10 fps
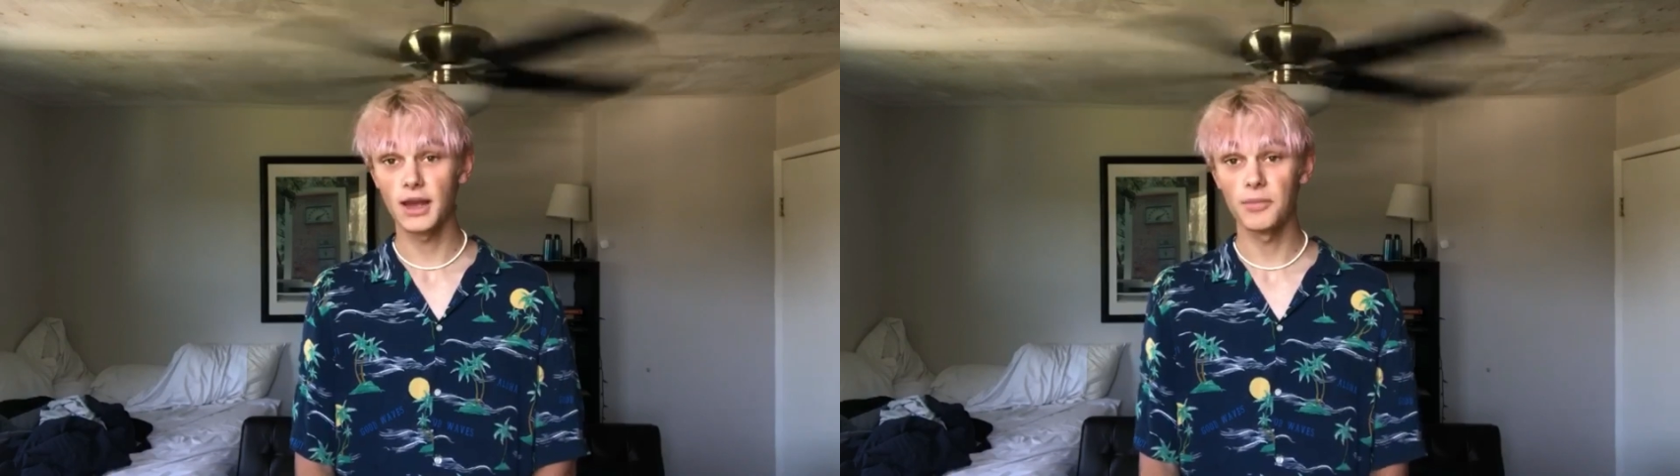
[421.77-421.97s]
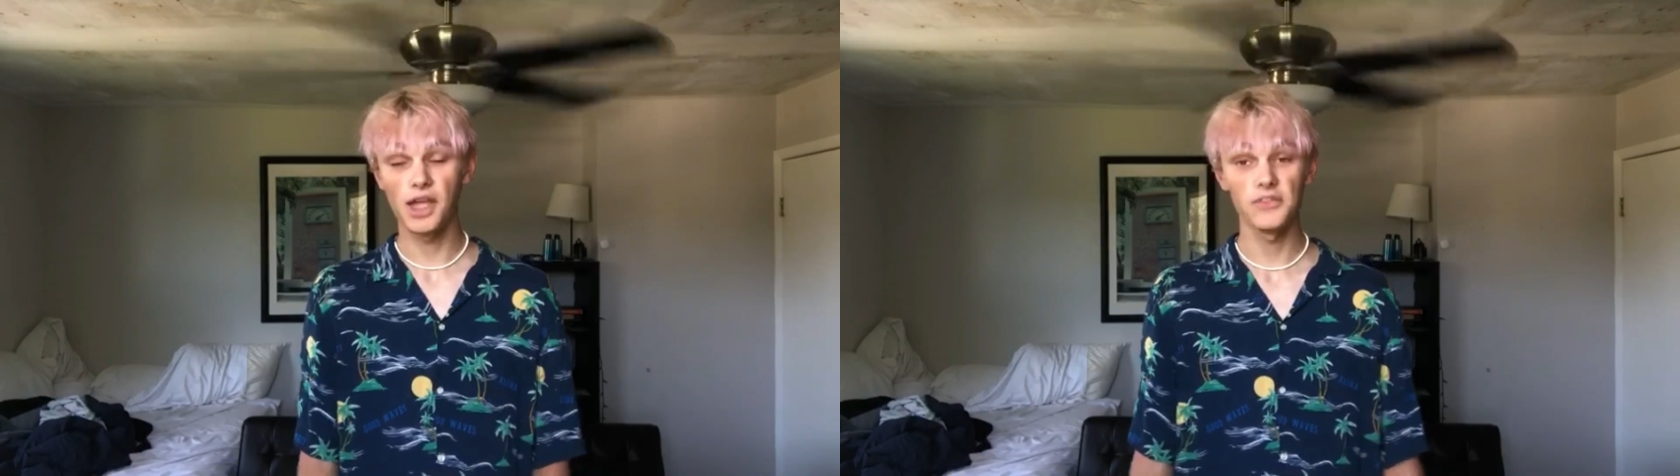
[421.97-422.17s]
I
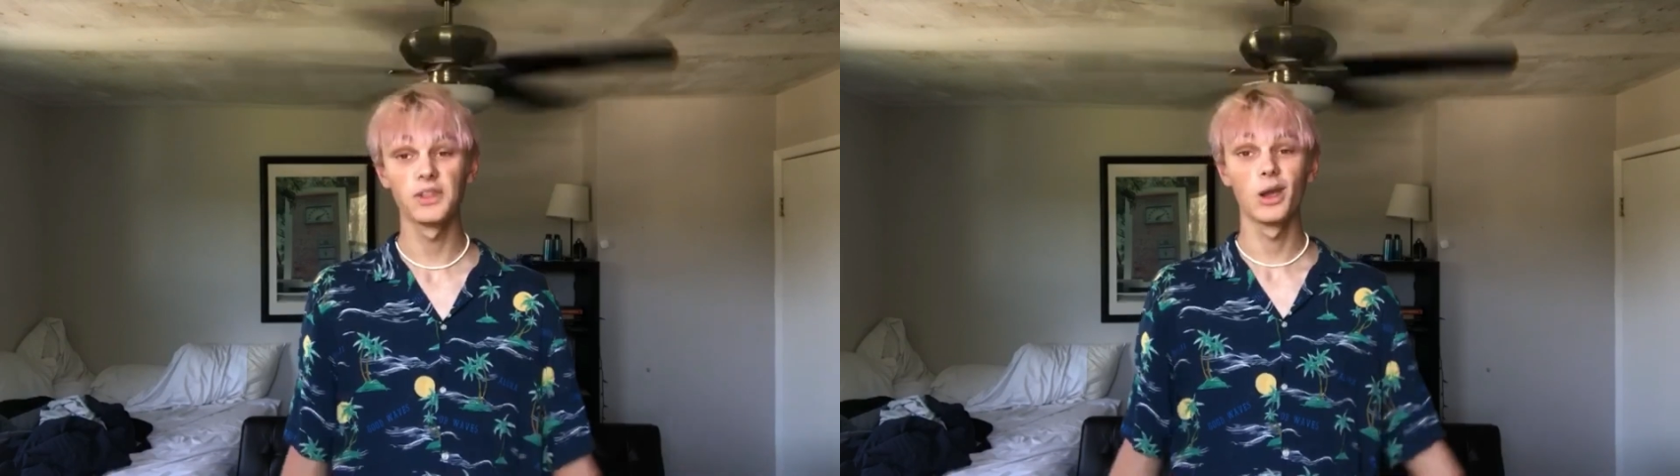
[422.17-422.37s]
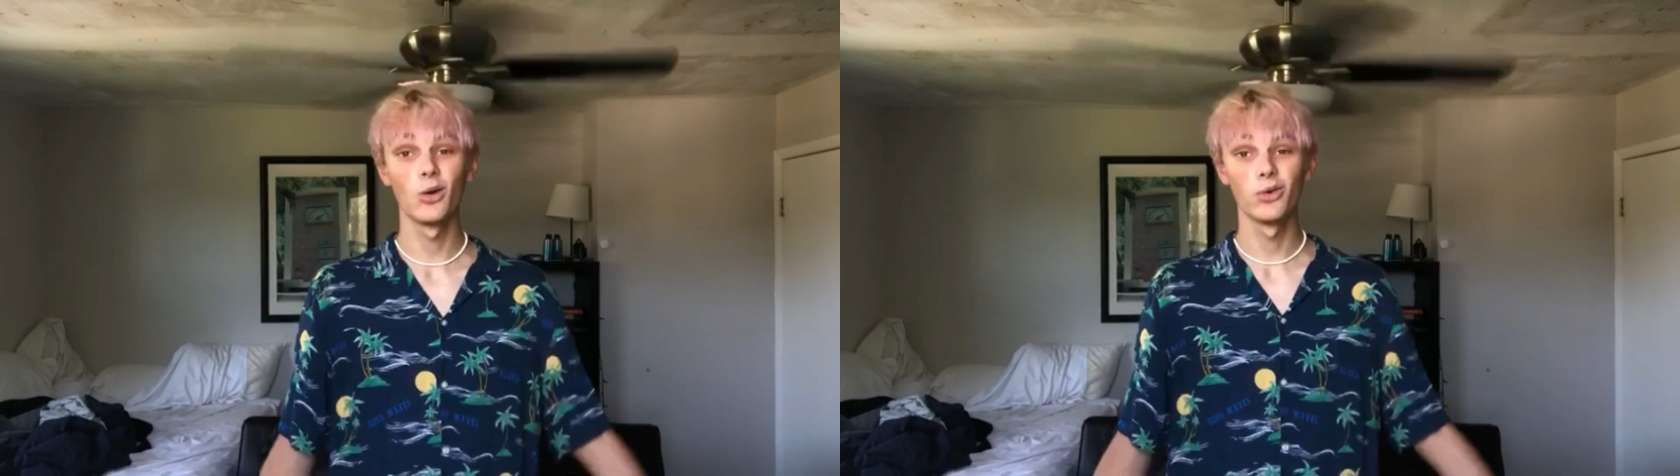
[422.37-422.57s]
might have to
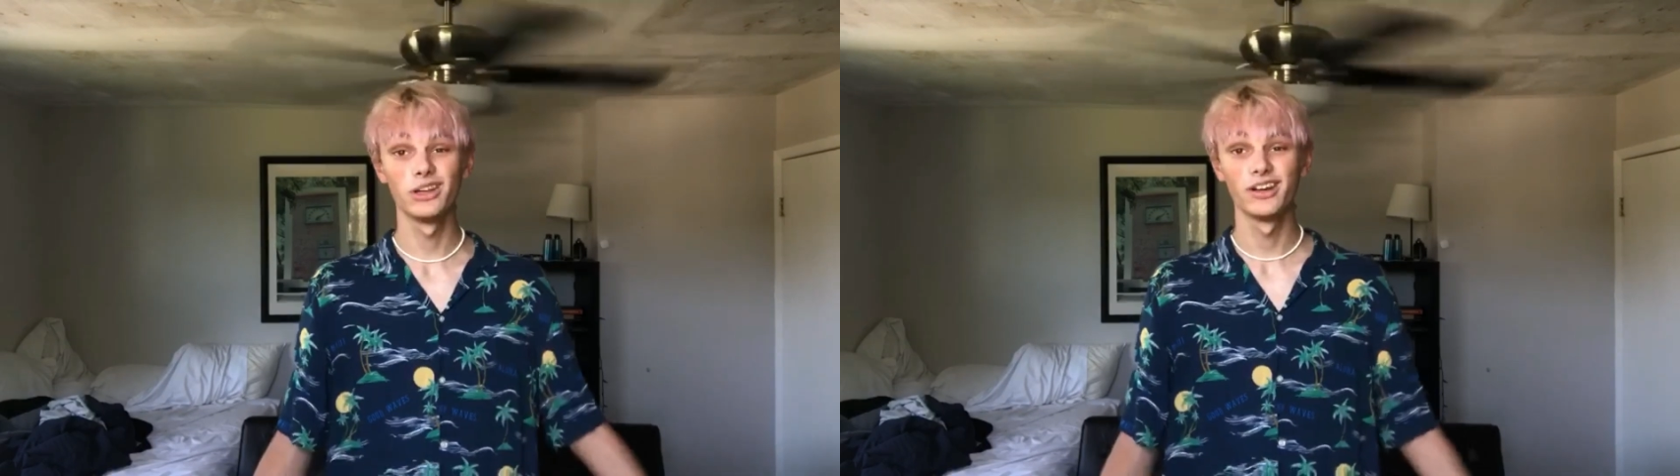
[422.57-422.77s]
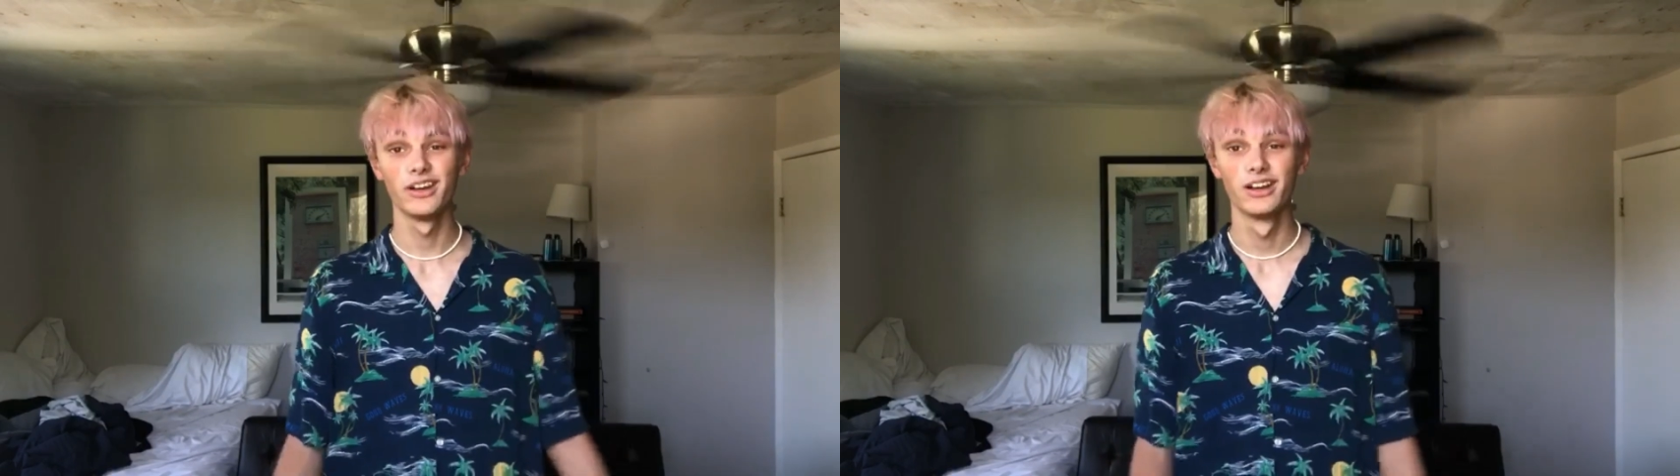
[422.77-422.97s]
go one
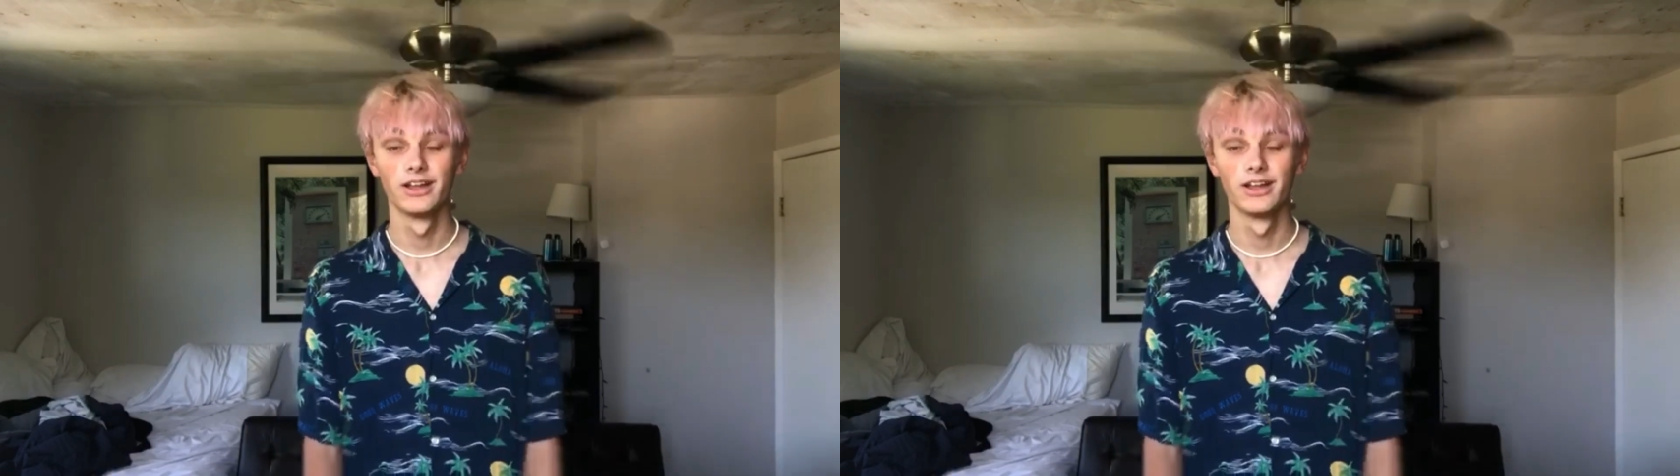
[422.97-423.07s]
year.